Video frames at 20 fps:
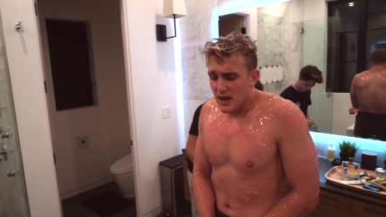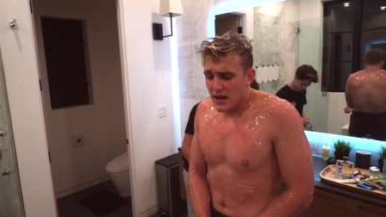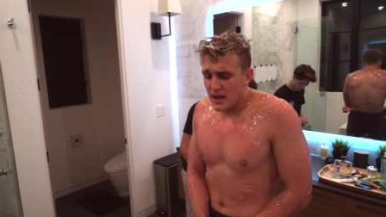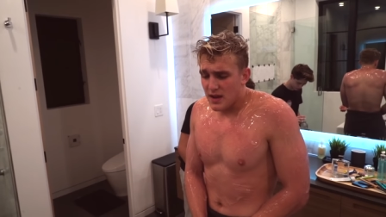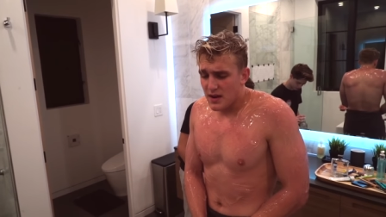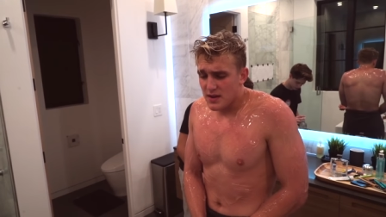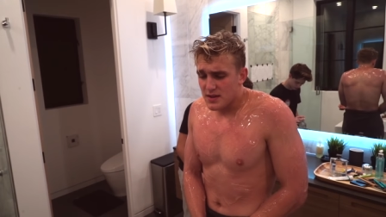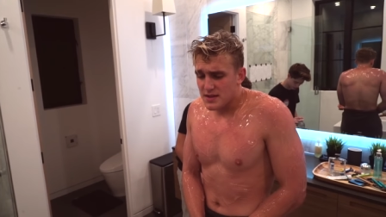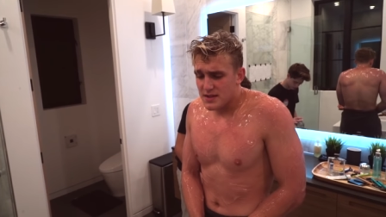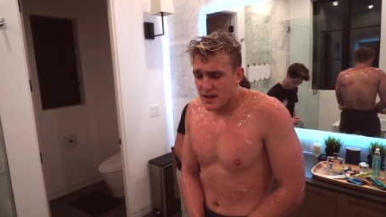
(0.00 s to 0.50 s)
it
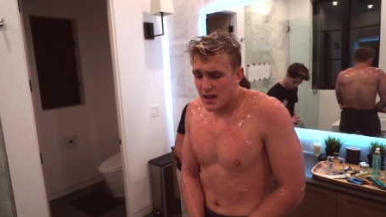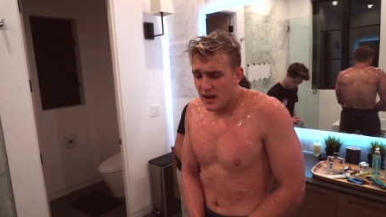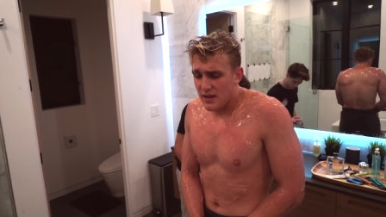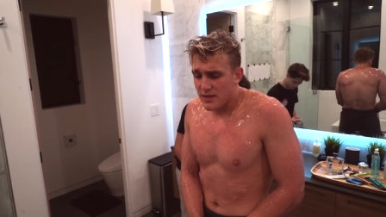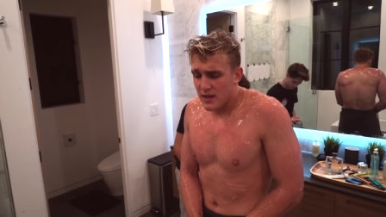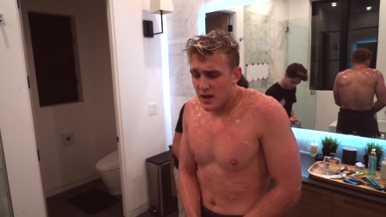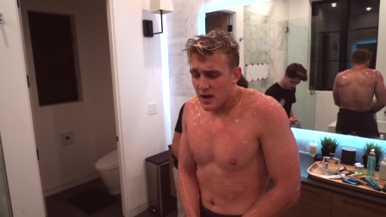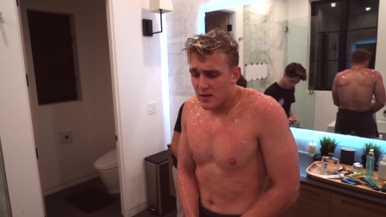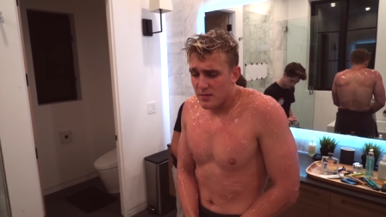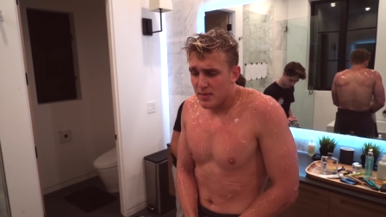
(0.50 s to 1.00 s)
hurts down
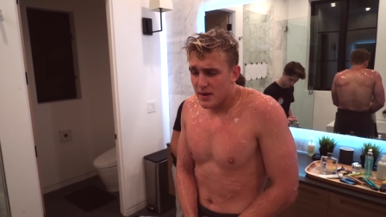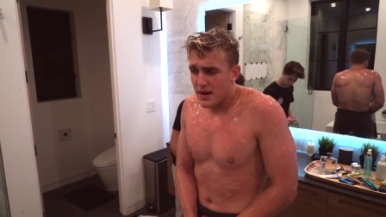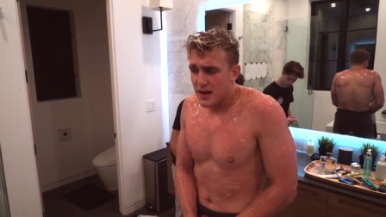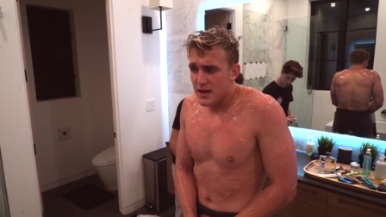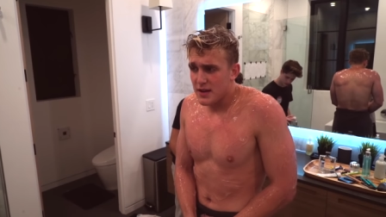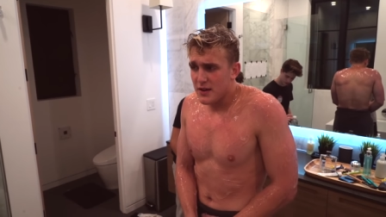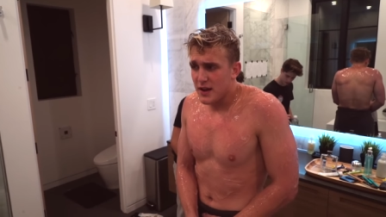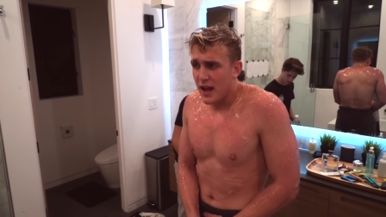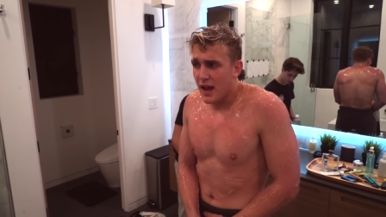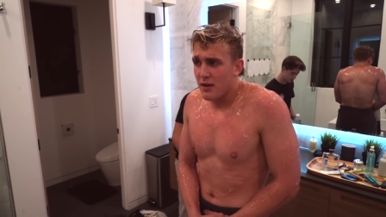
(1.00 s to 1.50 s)
there, but
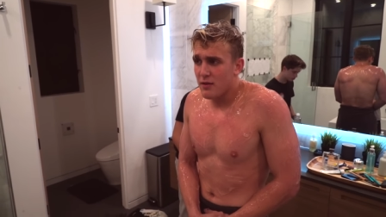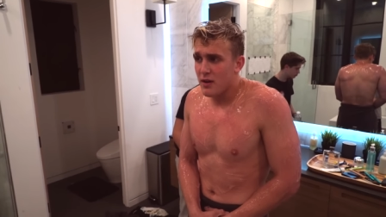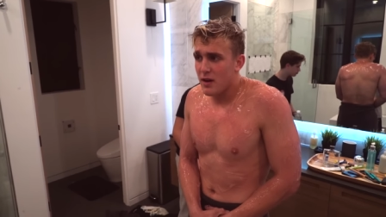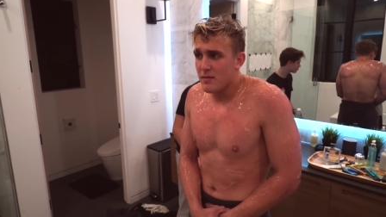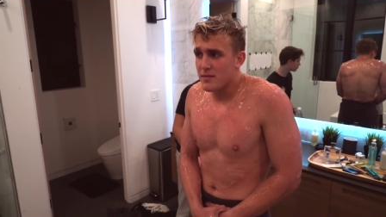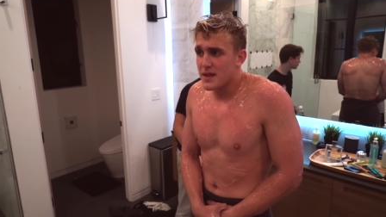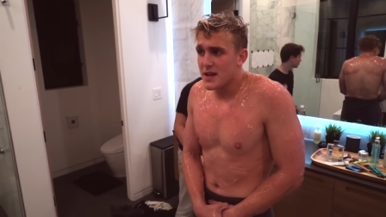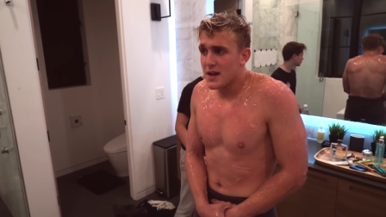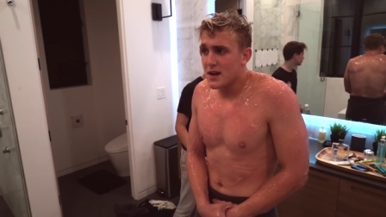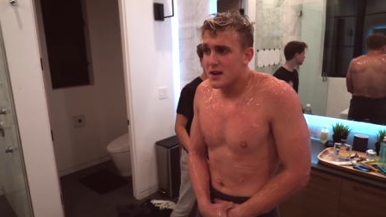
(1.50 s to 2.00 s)
you can't
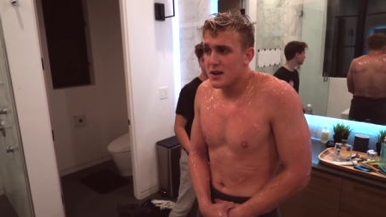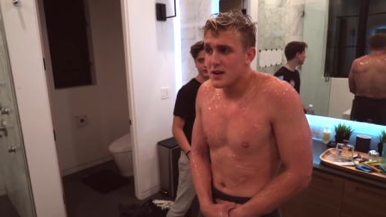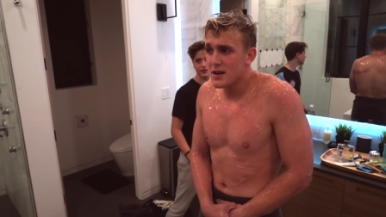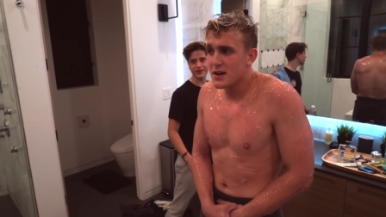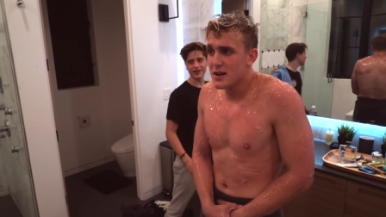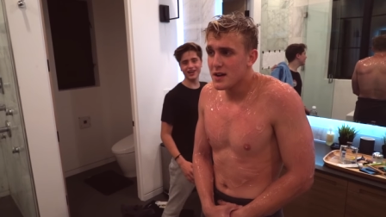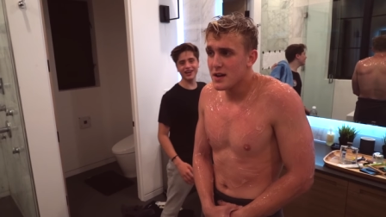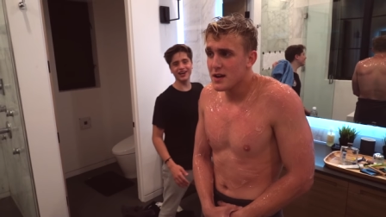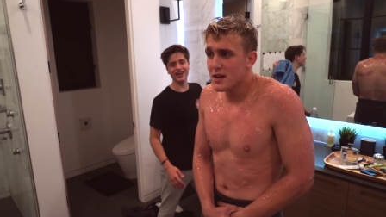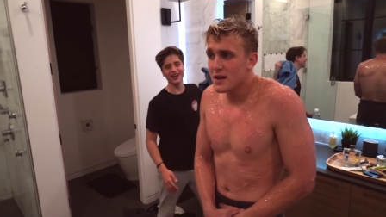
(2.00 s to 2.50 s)
rub there.
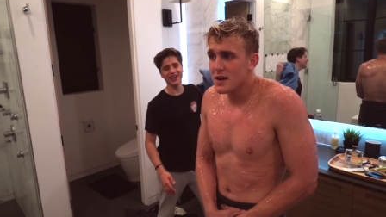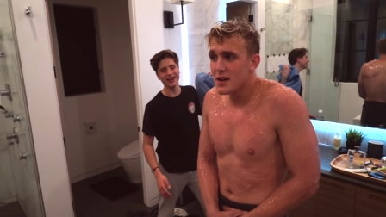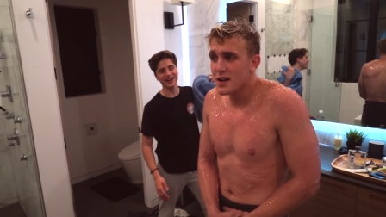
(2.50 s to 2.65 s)
I